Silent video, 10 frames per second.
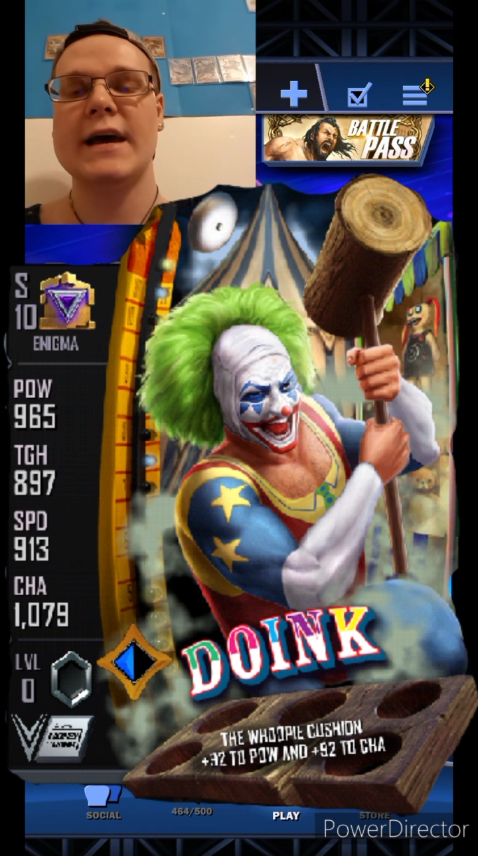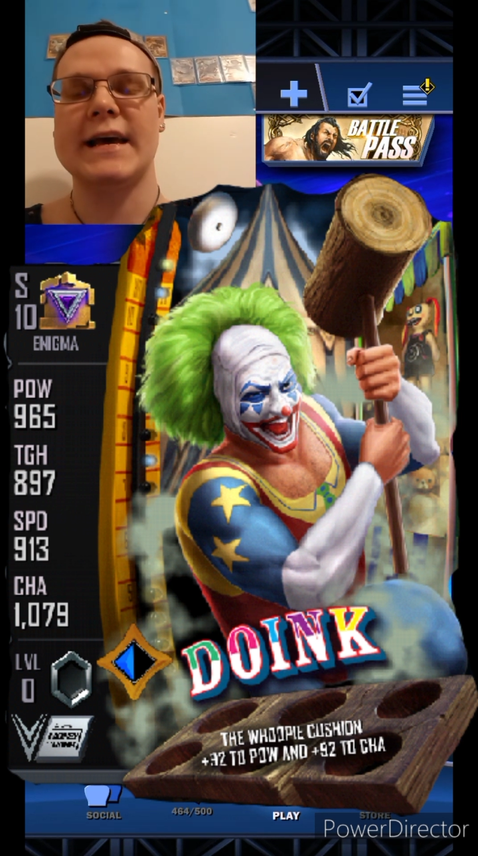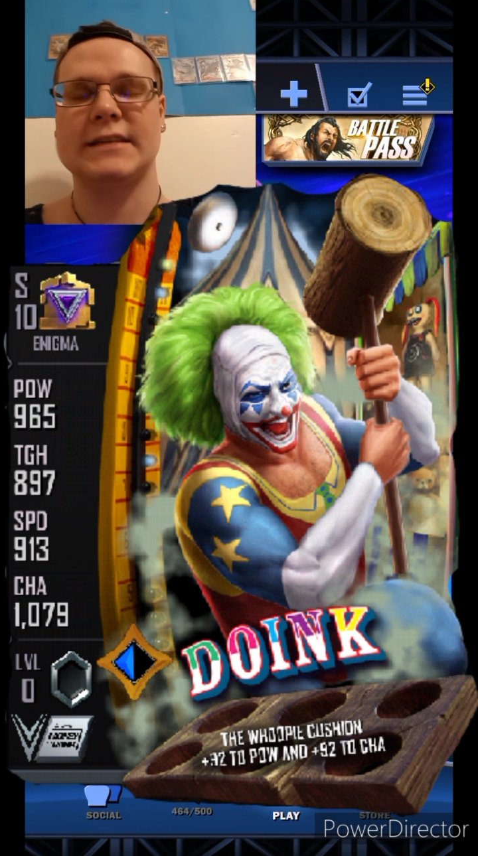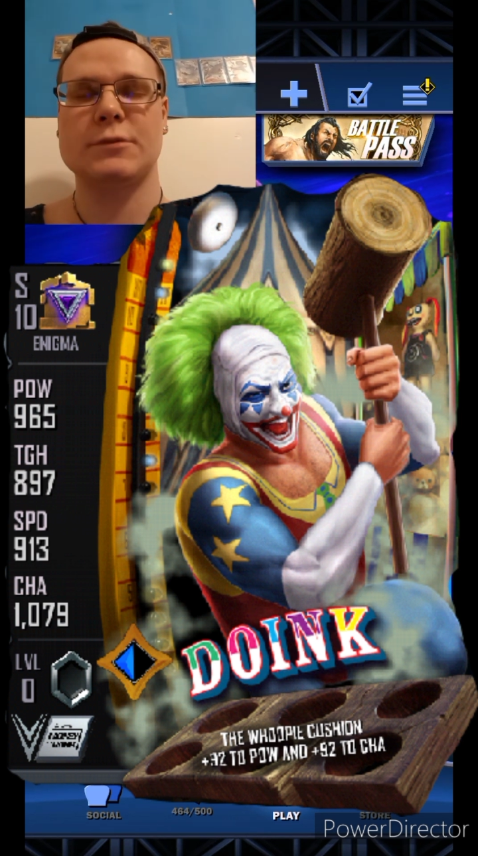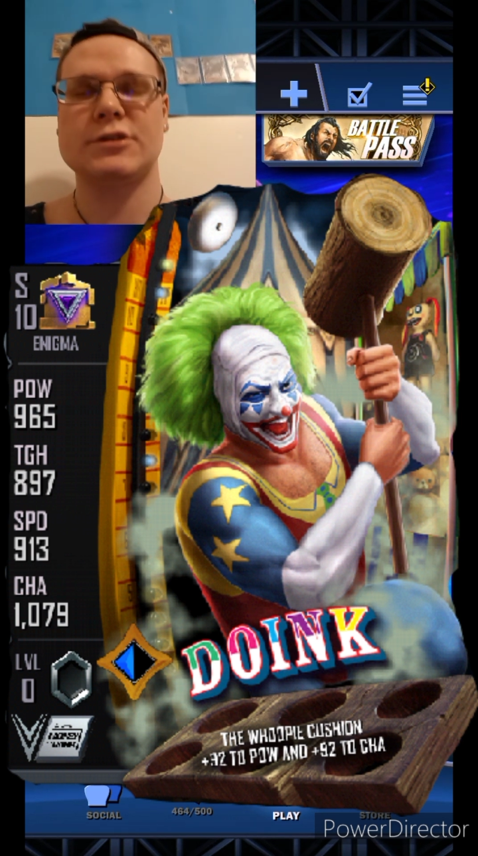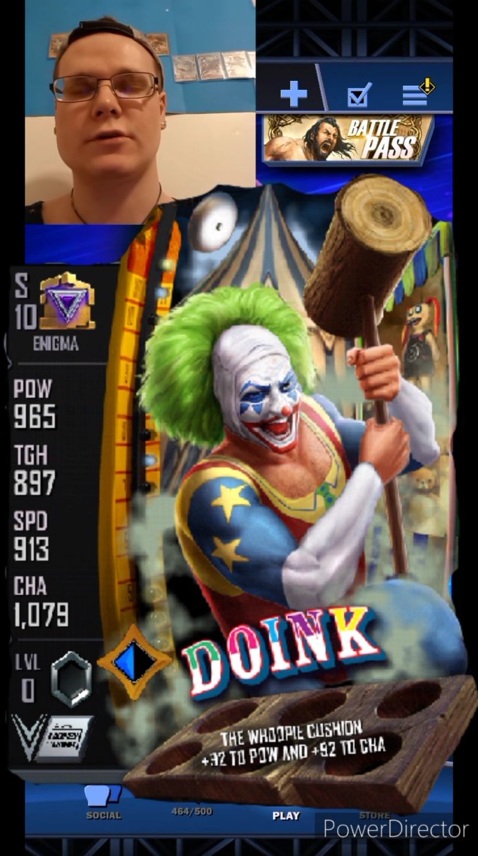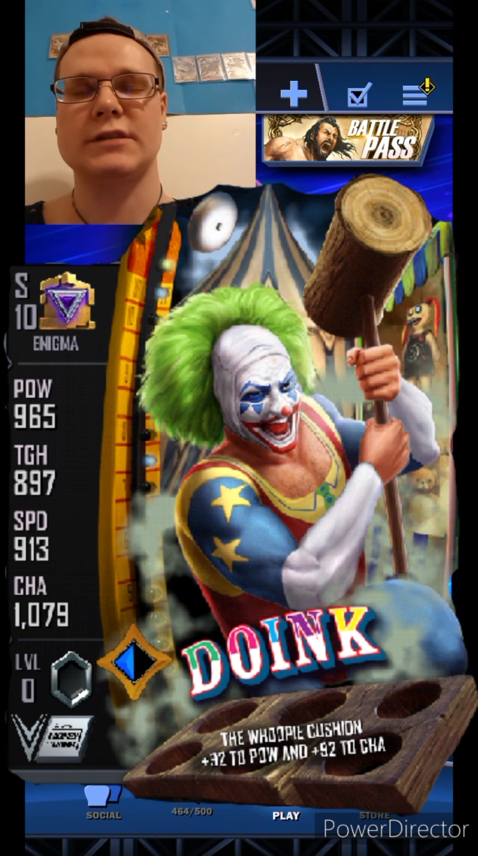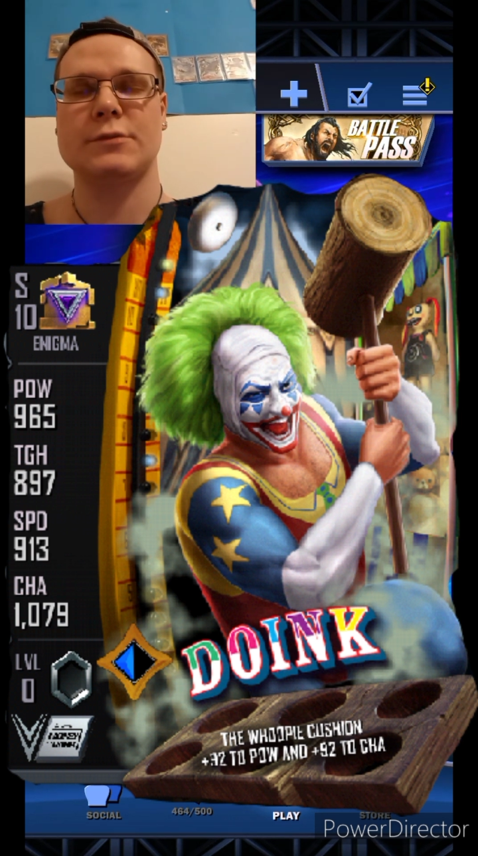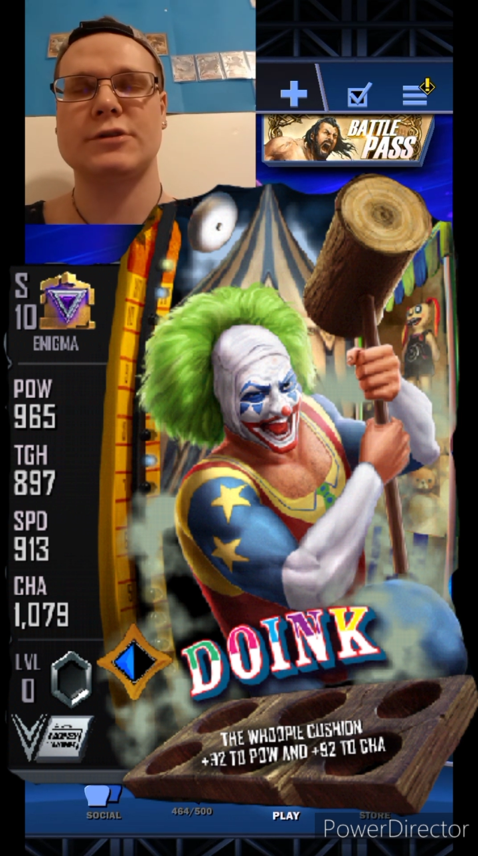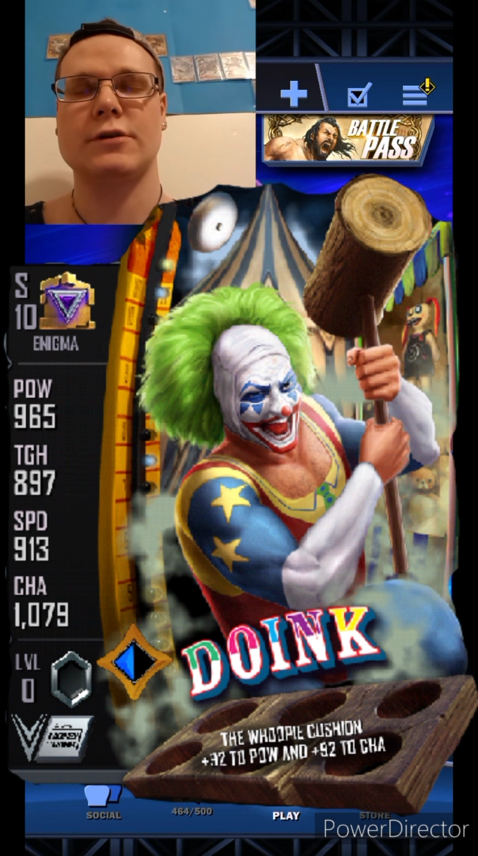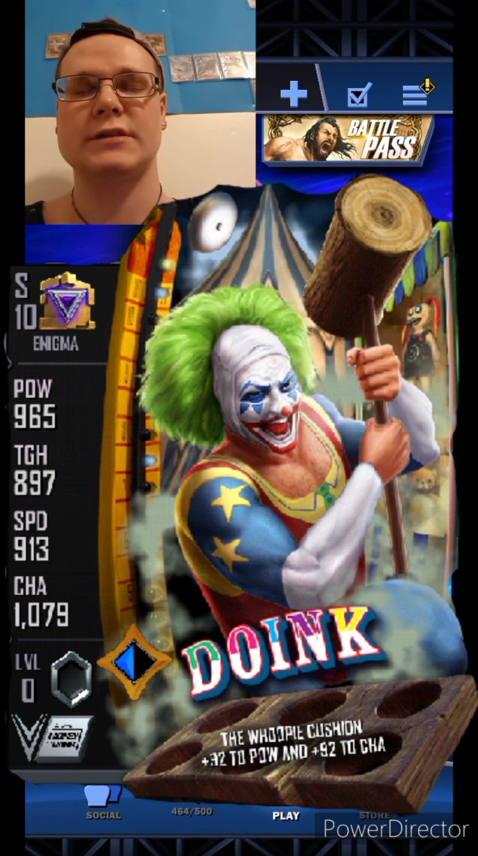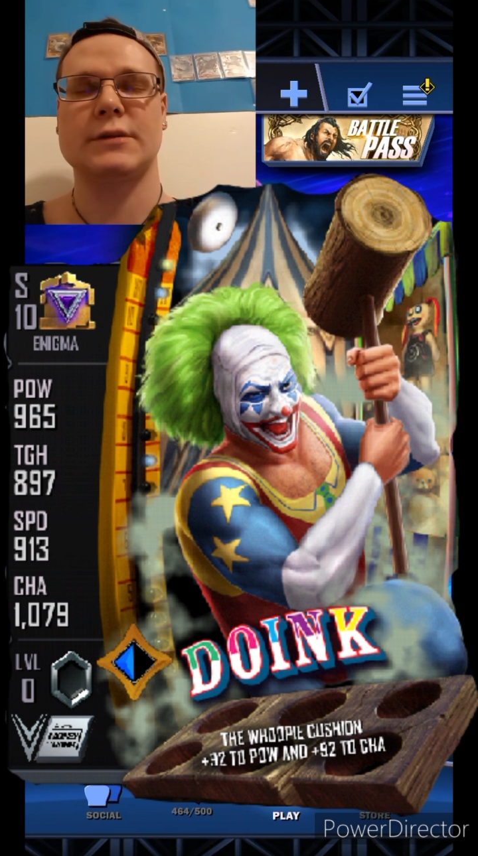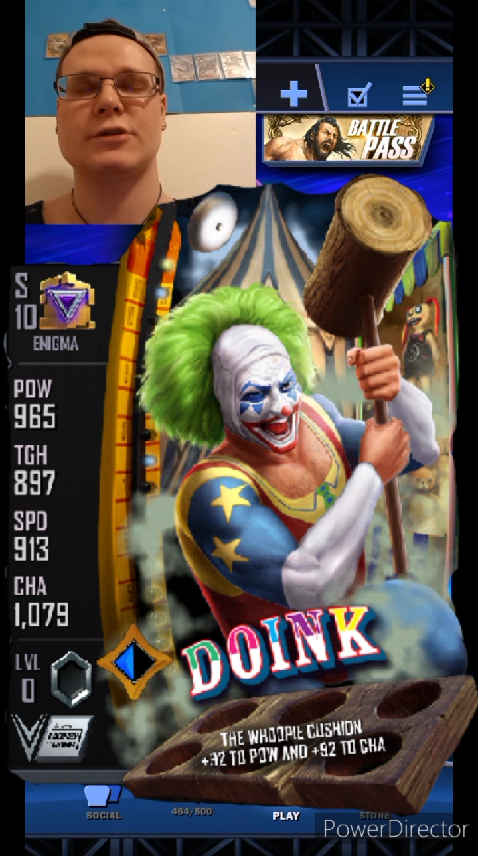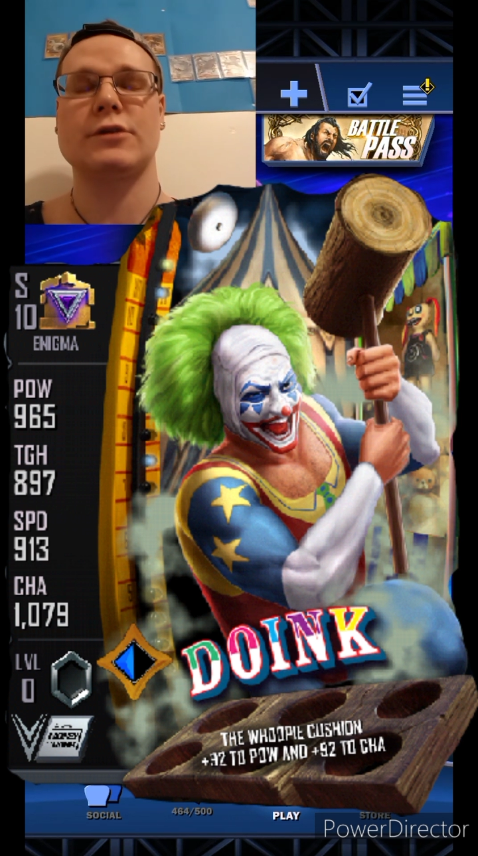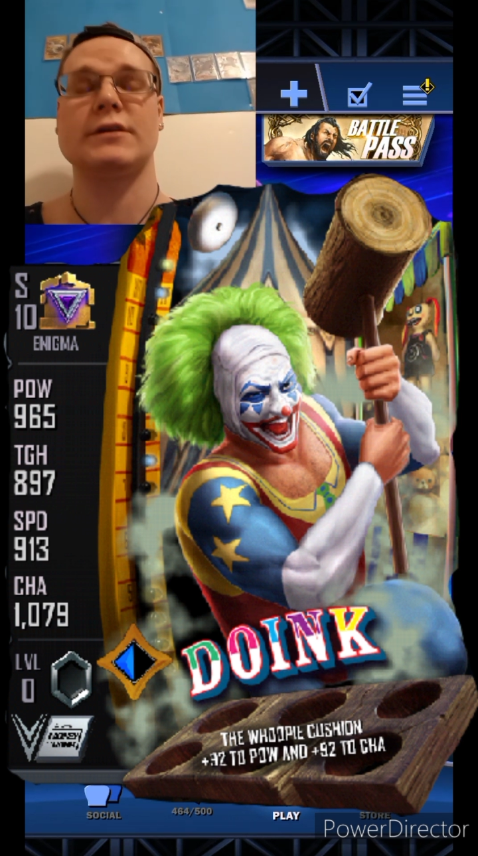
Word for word: is I'm gonna show, is I'm gonna show, is I'm gonna show,